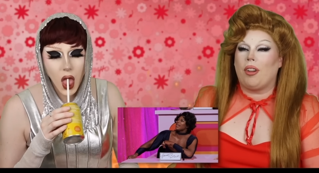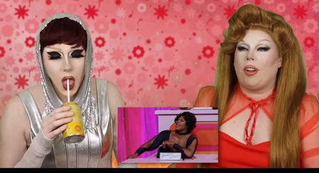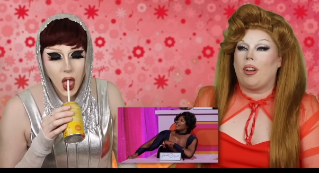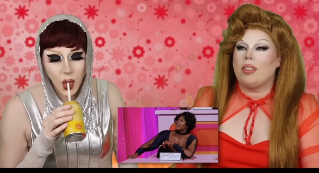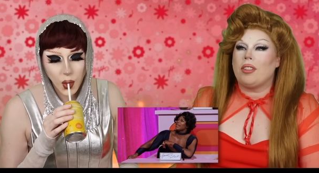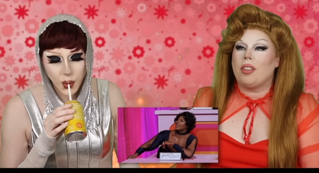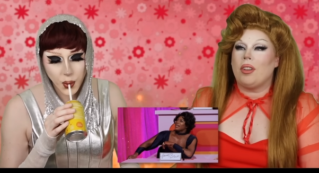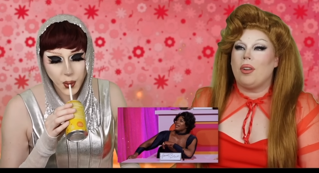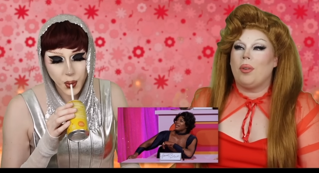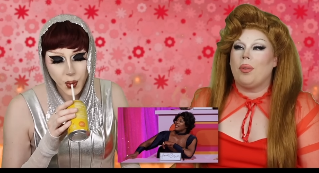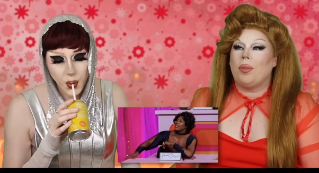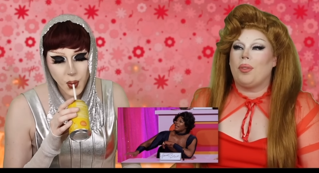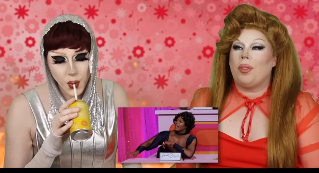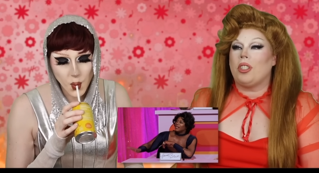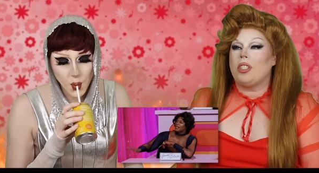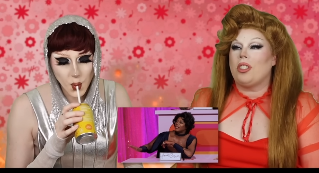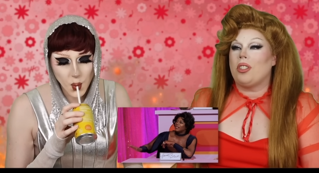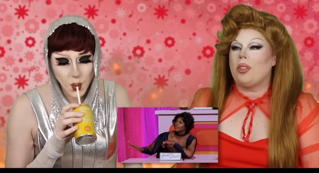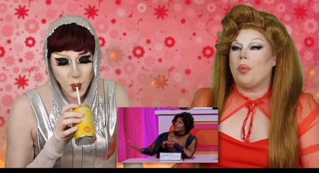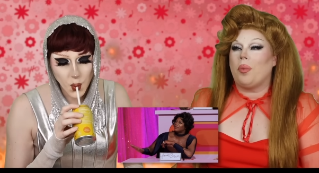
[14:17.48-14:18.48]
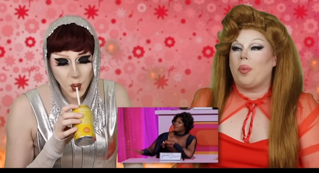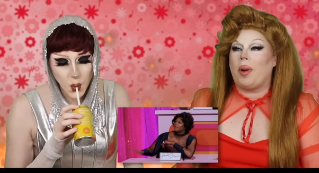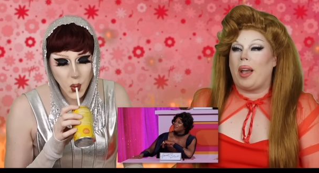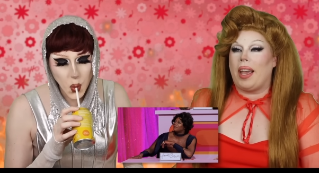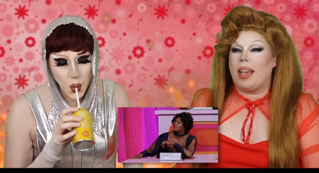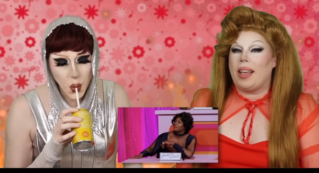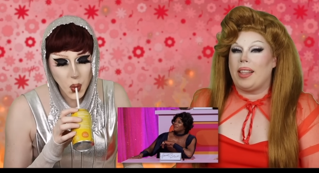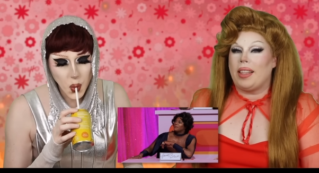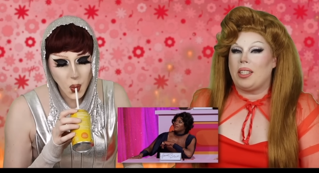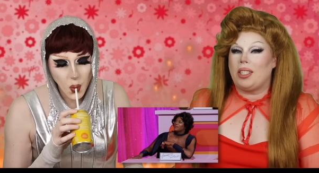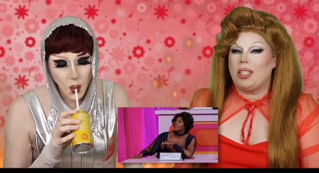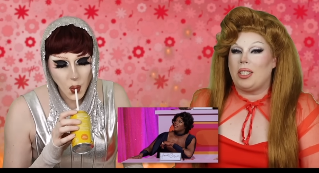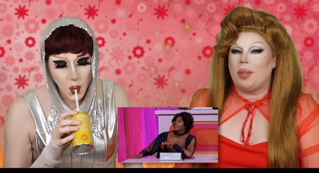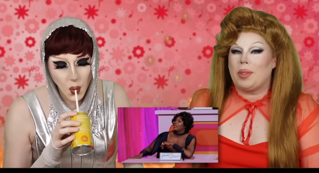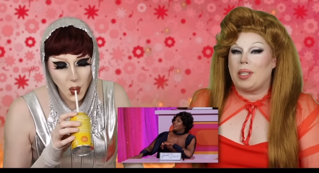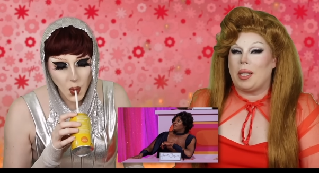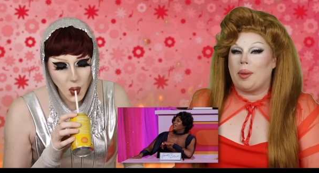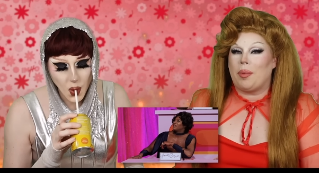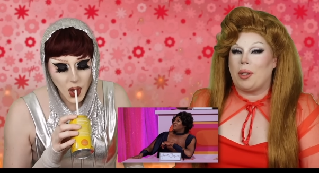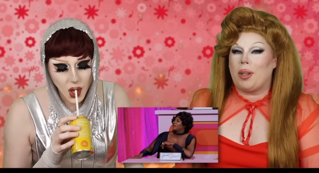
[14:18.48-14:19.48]
Speaker 1: And also just the way that she
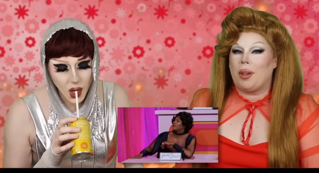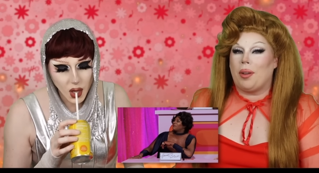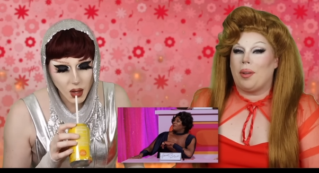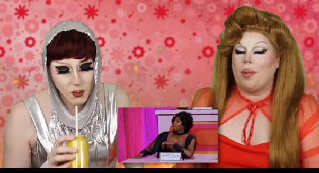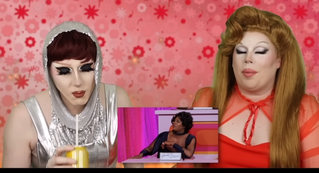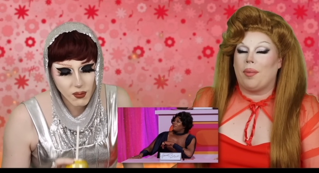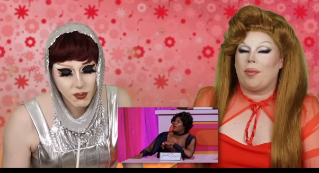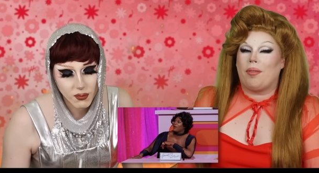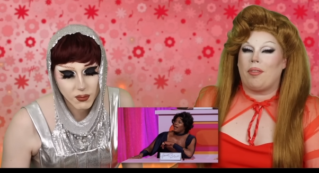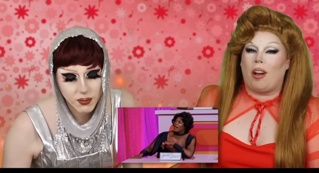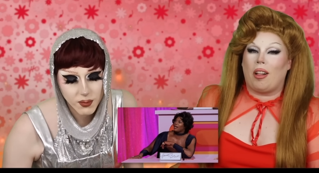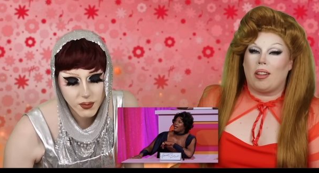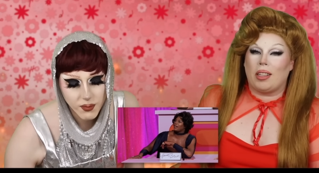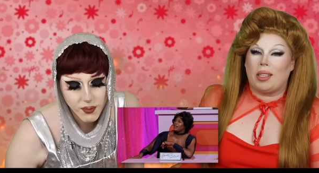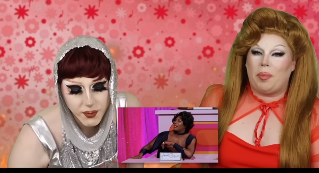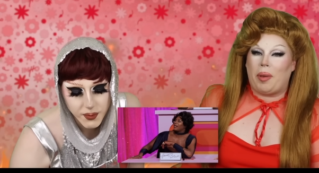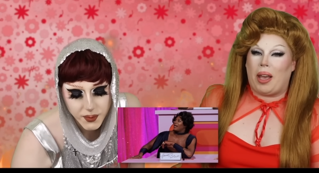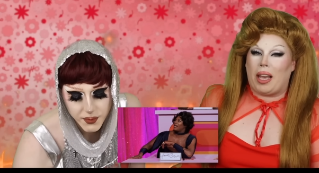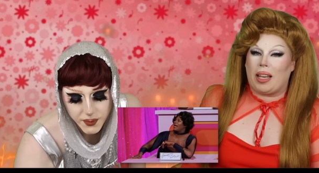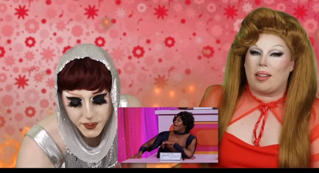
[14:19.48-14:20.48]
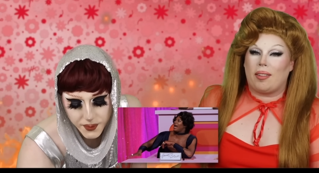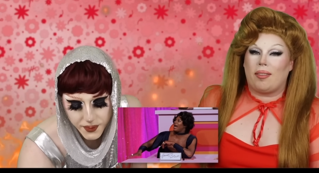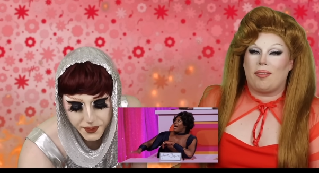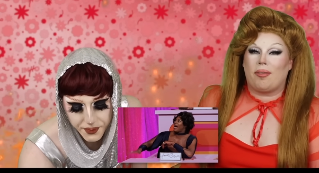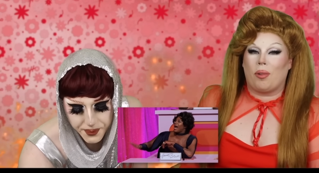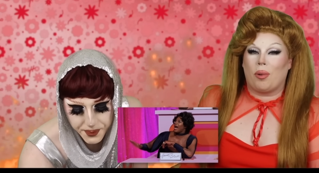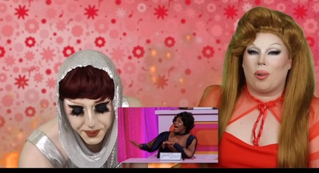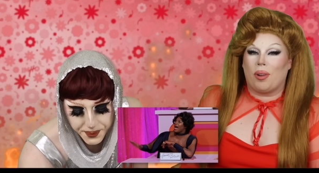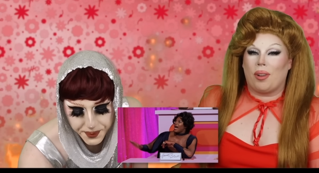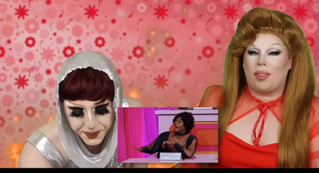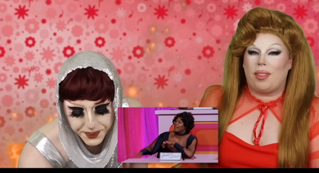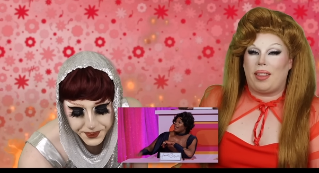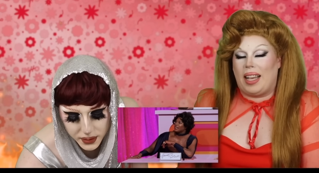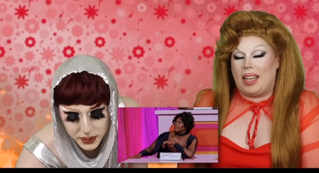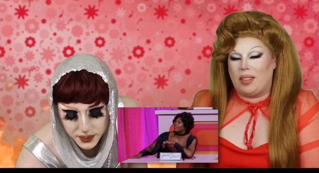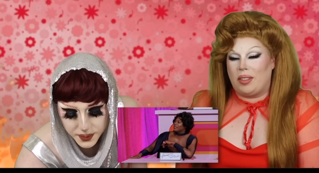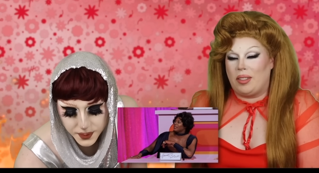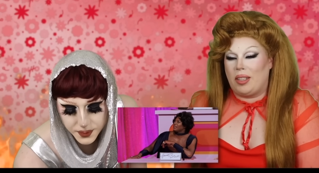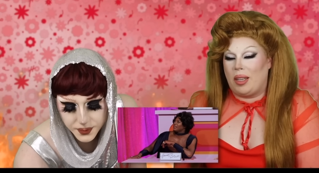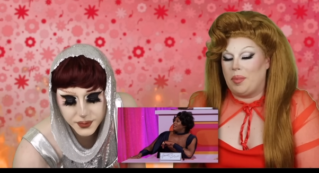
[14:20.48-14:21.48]
was able to volley back and forth
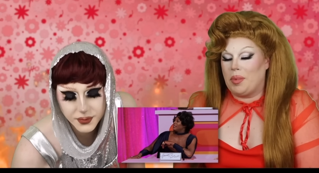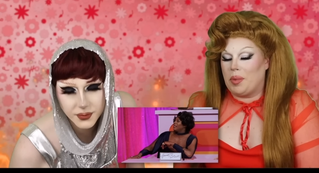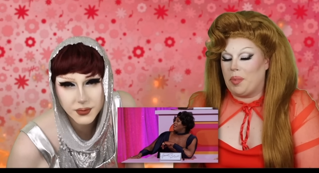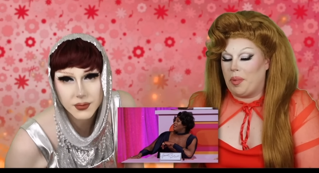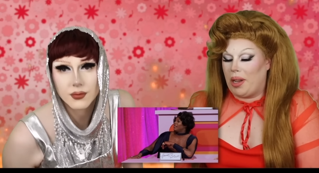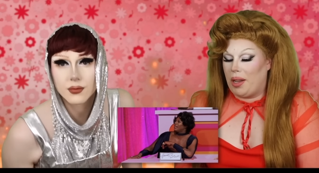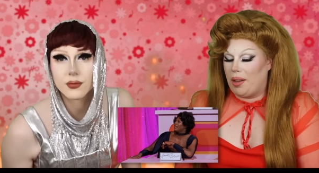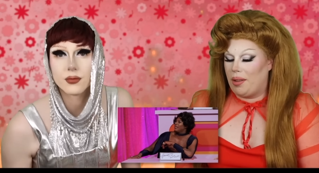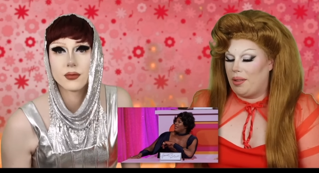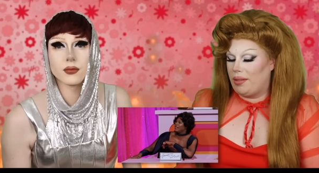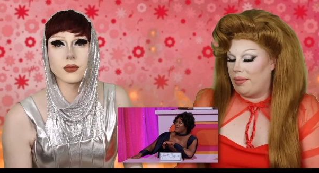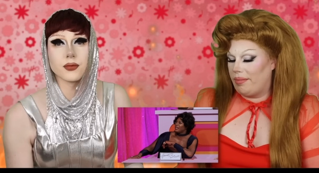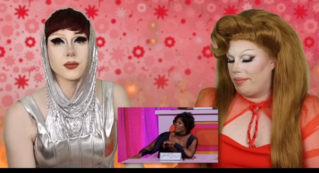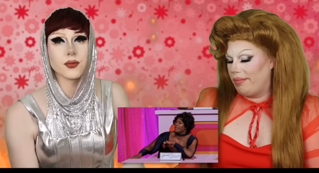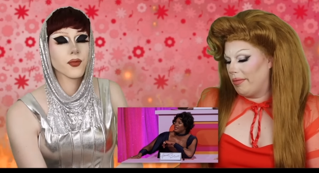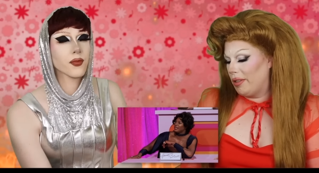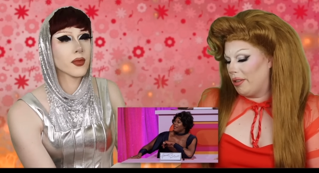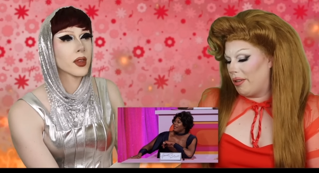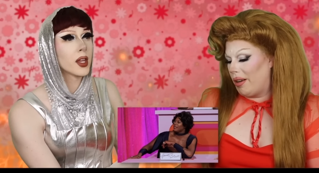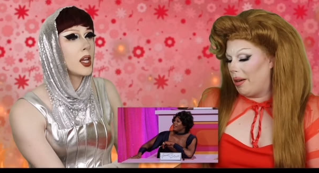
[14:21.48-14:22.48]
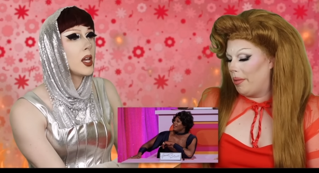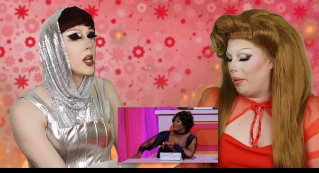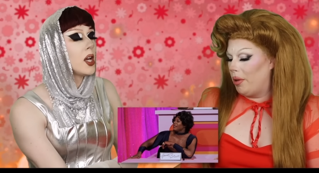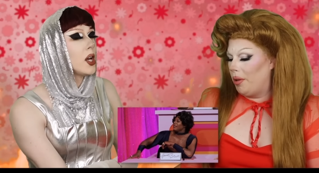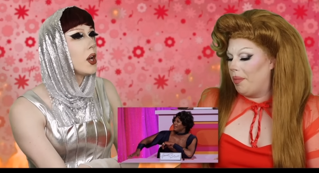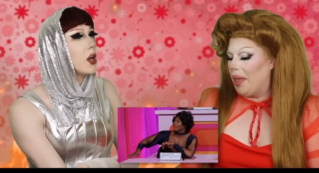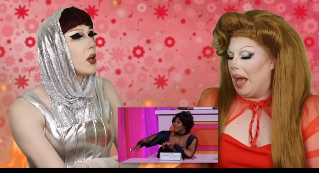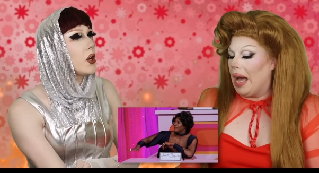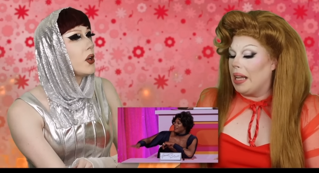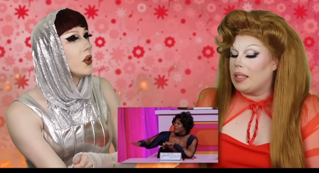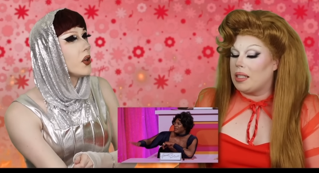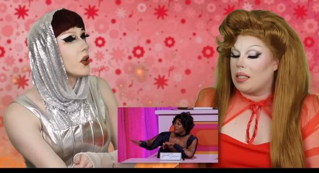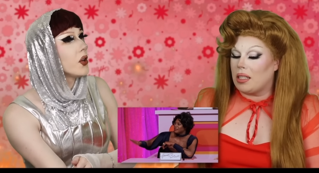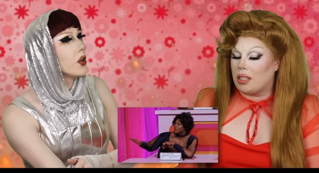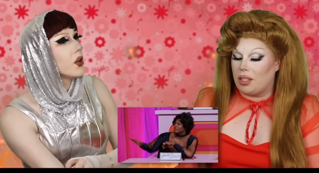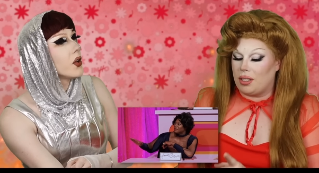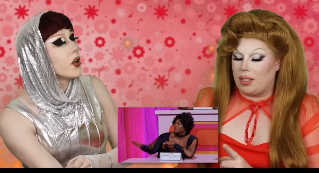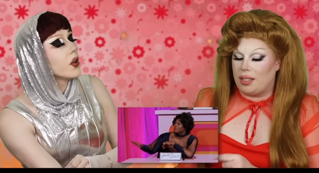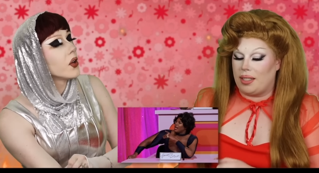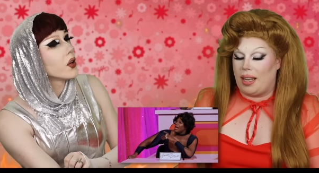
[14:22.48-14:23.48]
as James Brown, incredible. That's the
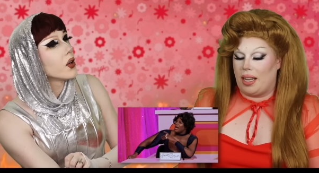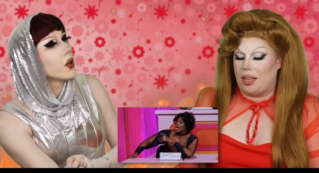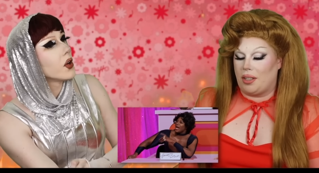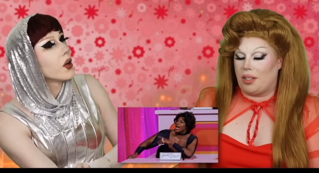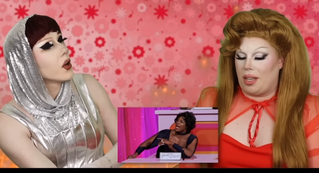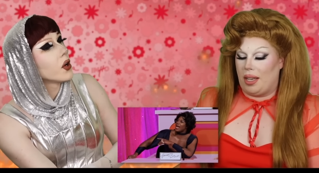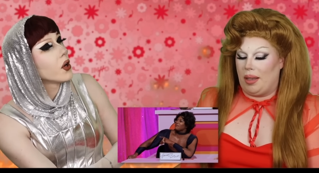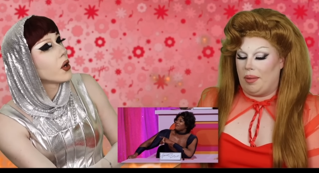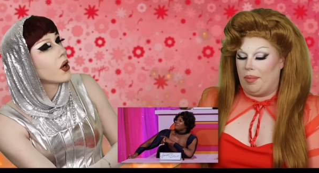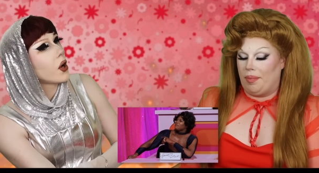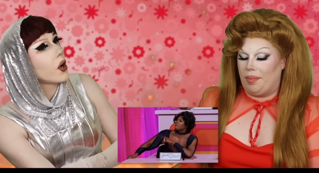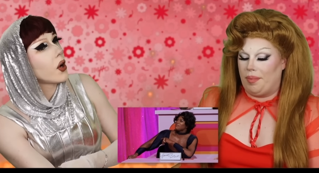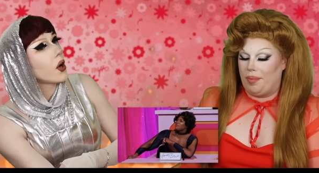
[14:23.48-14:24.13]
good Snatch Game.